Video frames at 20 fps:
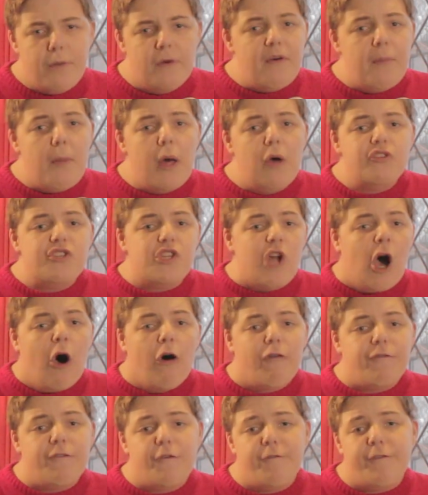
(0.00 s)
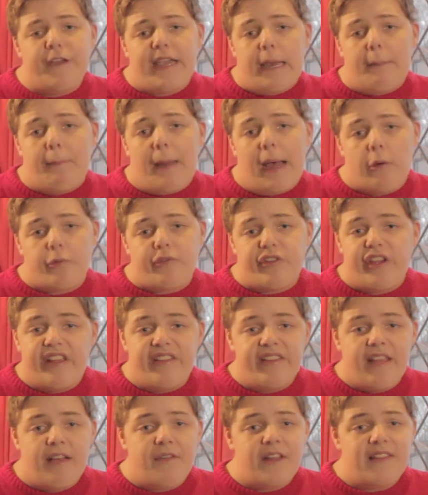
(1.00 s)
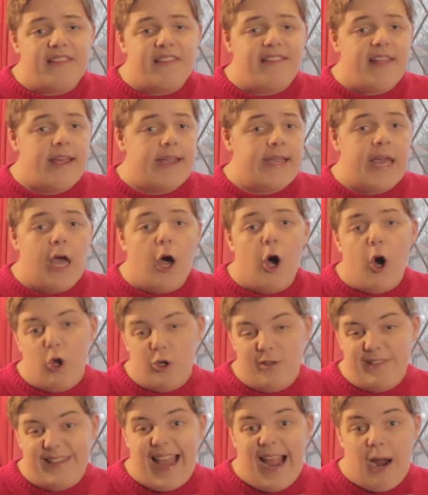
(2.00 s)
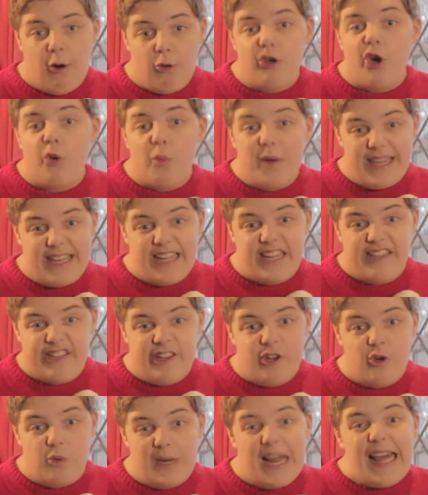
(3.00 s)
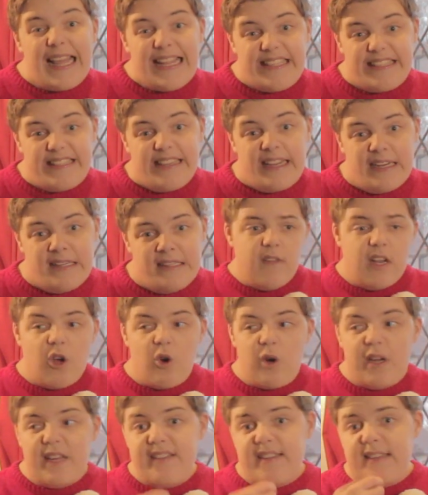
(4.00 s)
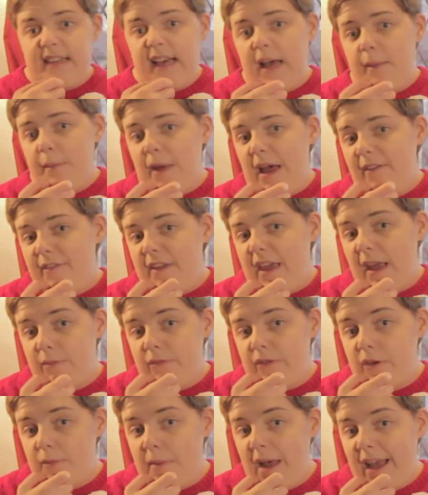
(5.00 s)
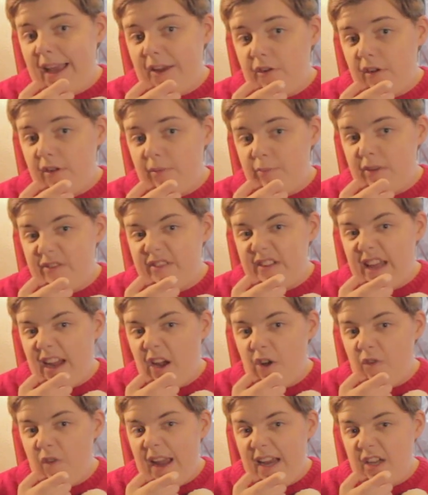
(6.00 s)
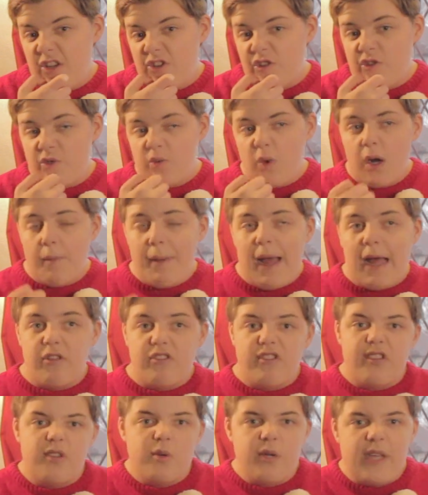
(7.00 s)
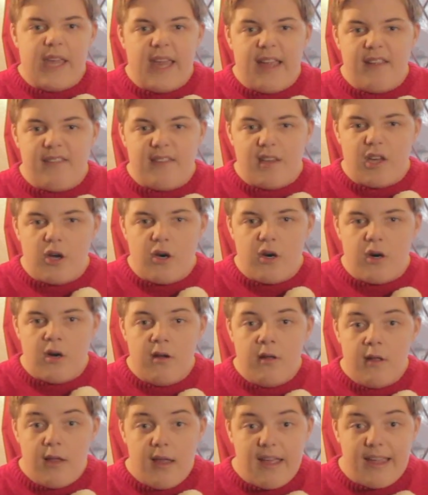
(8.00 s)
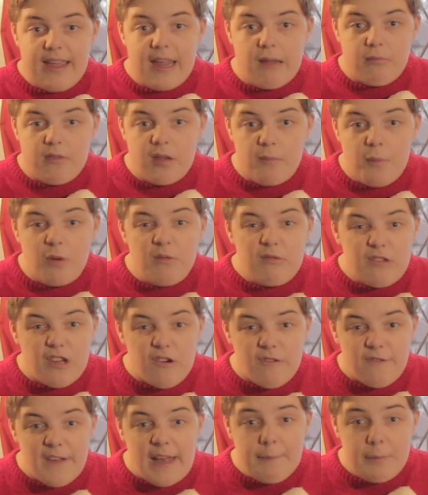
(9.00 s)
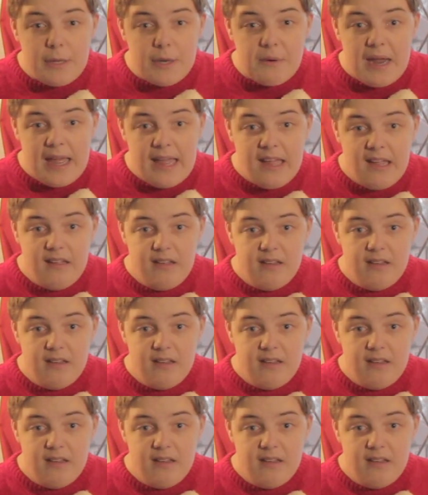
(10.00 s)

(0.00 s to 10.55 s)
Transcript: But the most awful thing about it is having to take it all down a week or two later. The longest time I've kept up my Christmas decorations were about 2 years ago. I kept them up till February.